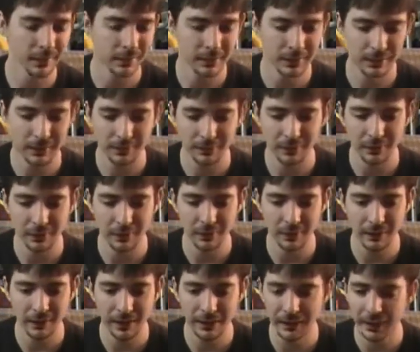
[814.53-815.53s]
Uh,
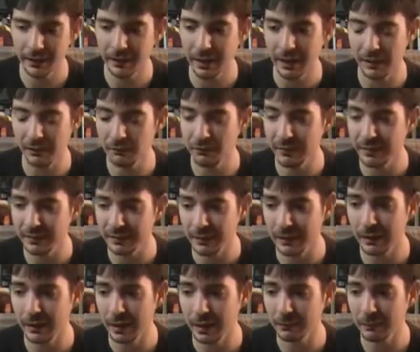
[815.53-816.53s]
in, in fact,
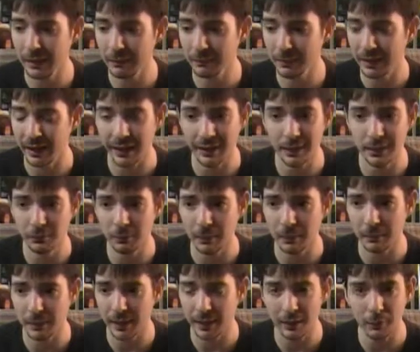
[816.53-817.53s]
I, am kind of
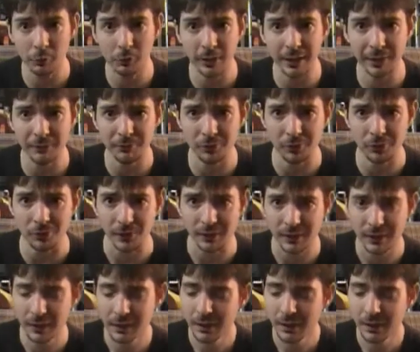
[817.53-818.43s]
I'm kind of grateful